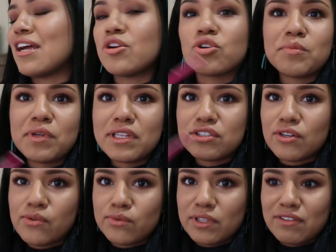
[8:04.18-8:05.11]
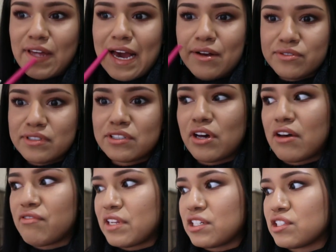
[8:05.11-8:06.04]
I normally don't leave the house until I
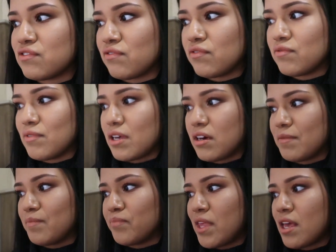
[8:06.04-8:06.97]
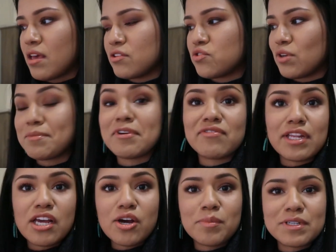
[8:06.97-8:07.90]
finish doing my
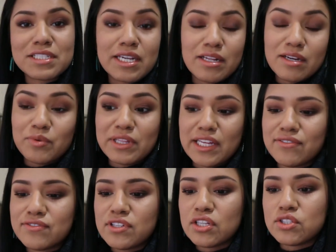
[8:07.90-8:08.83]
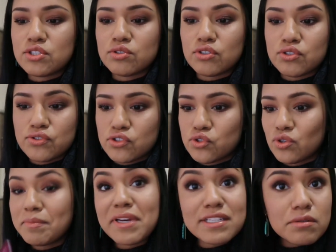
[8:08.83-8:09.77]
video, but today we left to go to the
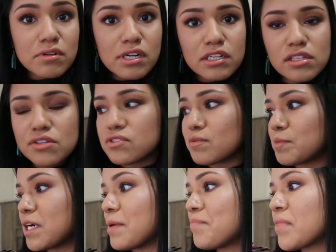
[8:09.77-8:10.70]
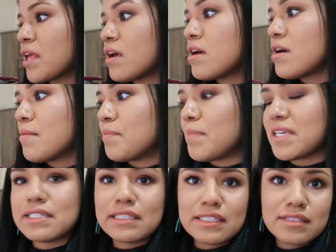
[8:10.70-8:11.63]
store because they were gonna close. But
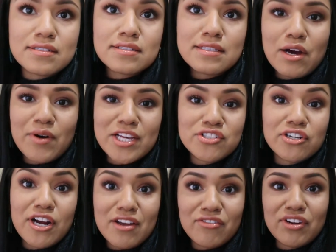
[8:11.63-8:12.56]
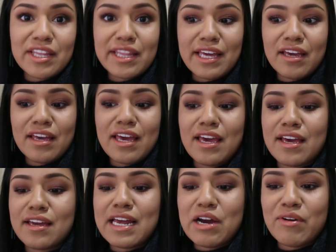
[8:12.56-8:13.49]
basically, this is how I start everything
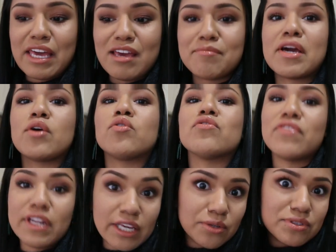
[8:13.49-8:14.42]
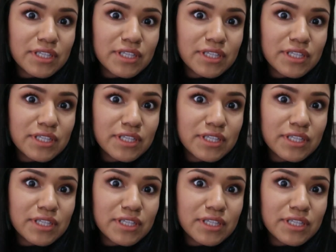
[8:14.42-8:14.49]
and how I get my whole video